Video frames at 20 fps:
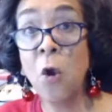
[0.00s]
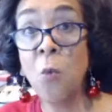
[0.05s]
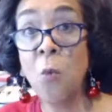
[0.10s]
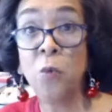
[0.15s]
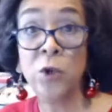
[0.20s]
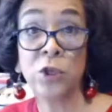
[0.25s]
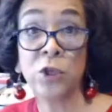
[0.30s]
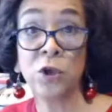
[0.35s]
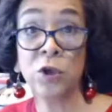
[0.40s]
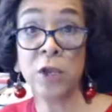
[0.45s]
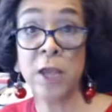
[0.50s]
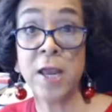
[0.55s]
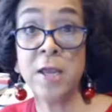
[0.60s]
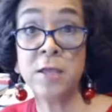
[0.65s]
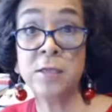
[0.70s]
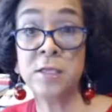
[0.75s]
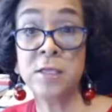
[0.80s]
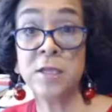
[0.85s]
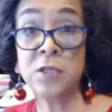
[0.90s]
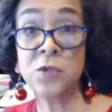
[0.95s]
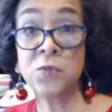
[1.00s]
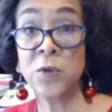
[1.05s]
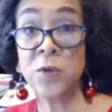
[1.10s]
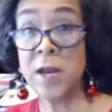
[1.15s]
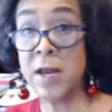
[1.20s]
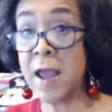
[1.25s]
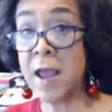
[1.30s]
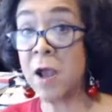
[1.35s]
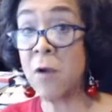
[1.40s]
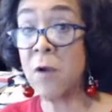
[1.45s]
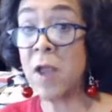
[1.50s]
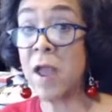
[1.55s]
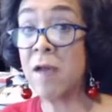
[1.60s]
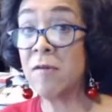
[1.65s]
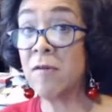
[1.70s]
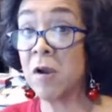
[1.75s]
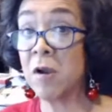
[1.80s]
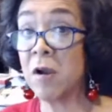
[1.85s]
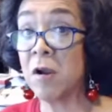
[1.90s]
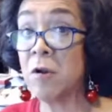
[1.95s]
with cooking, since we now
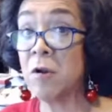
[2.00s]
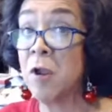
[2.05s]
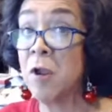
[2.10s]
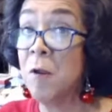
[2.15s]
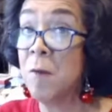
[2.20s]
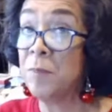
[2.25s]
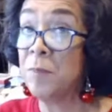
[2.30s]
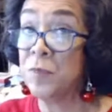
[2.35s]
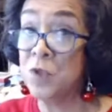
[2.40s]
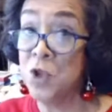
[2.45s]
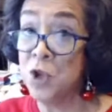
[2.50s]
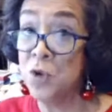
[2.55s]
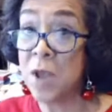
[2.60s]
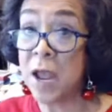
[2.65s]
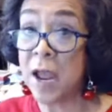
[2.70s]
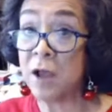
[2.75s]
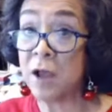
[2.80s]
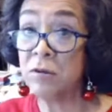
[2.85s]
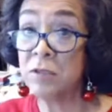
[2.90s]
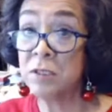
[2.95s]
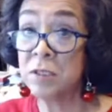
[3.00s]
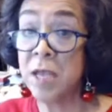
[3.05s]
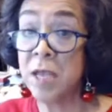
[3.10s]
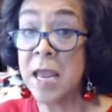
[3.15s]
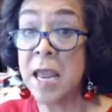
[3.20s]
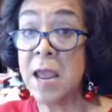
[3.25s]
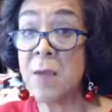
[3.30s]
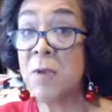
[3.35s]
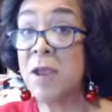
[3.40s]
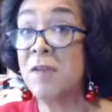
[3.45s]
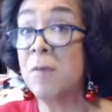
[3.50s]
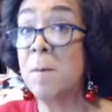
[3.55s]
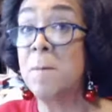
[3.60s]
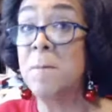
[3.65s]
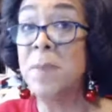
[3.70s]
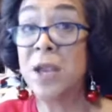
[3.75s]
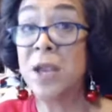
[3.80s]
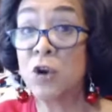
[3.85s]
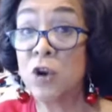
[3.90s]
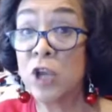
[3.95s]
have our new house and we have a
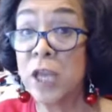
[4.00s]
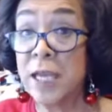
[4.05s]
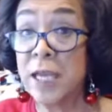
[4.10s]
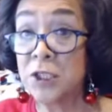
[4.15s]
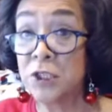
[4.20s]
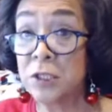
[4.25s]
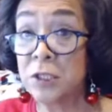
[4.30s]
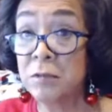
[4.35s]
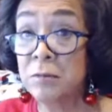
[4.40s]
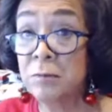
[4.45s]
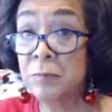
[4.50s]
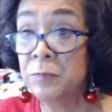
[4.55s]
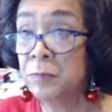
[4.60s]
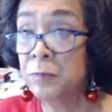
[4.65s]
bigger kitchen